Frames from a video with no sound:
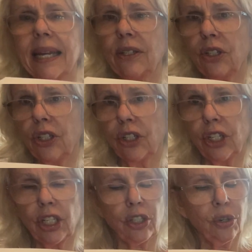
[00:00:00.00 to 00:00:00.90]

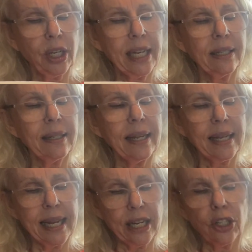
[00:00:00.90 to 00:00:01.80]

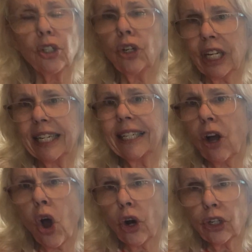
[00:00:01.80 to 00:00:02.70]
he shook it
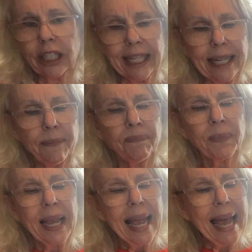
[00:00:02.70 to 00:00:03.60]
heartily.
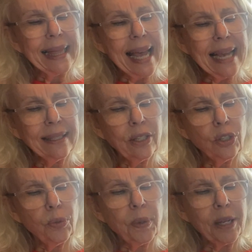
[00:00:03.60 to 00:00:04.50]
At last the
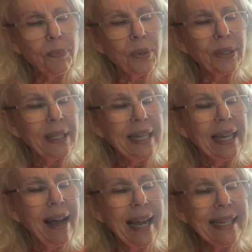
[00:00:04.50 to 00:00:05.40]
two people
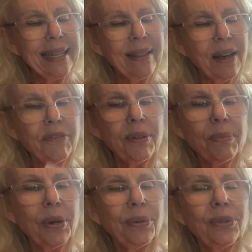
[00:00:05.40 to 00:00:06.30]
Heidi loved the
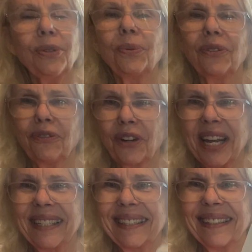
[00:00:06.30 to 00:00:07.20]
most were
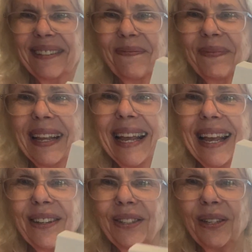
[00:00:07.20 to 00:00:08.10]
friends.
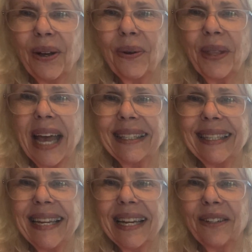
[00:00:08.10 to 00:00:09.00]
So that's
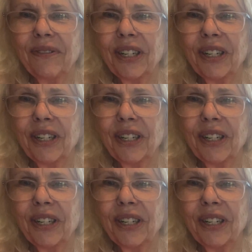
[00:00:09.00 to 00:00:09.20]
the end of